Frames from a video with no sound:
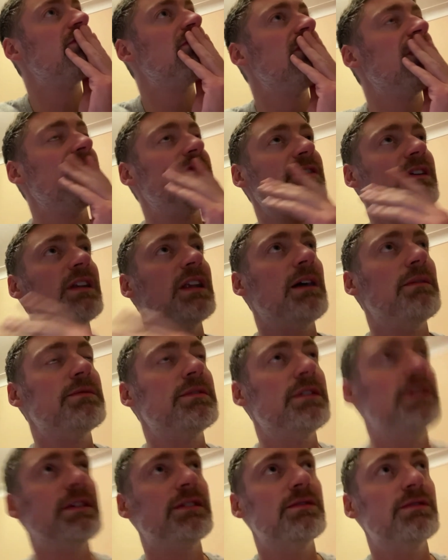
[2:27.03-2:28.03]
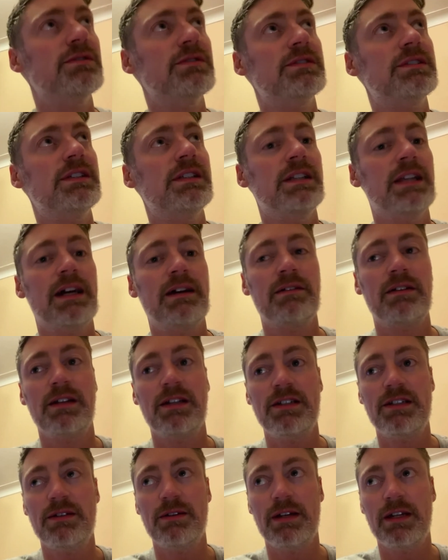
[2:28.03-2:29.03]
I feel absolutely exhausted now. I'm going
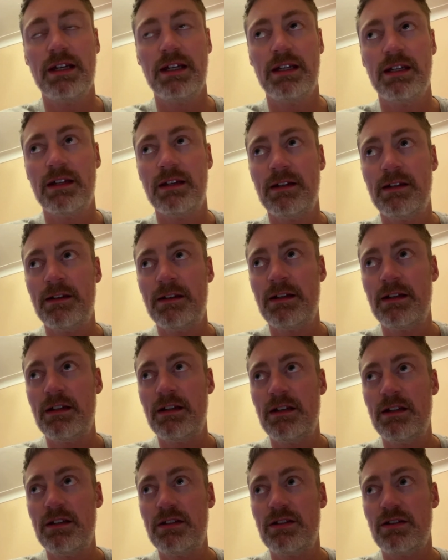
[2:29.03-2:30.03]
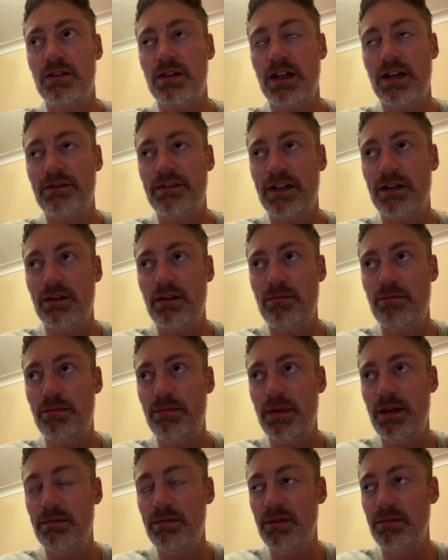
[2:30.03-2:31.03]
to do a 2.5 hour
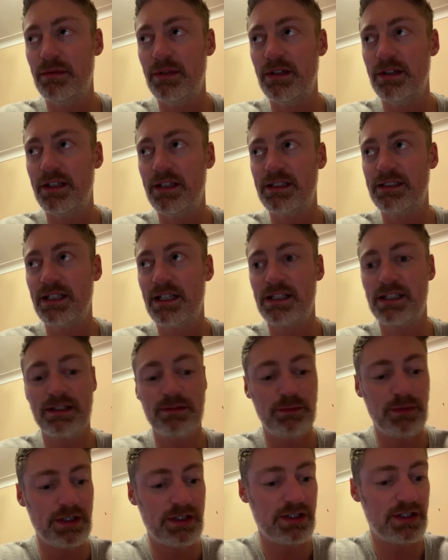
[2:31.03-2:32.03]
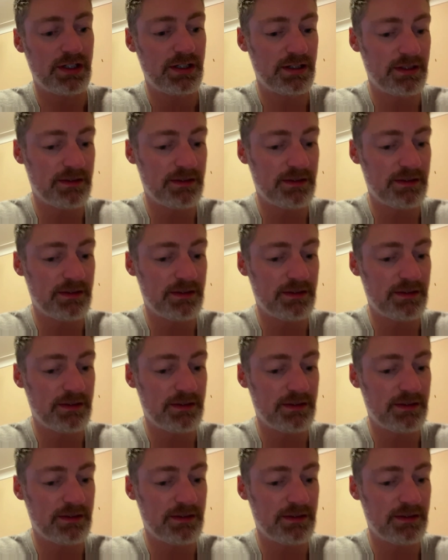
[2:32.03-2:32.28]
hypnobirthing session, which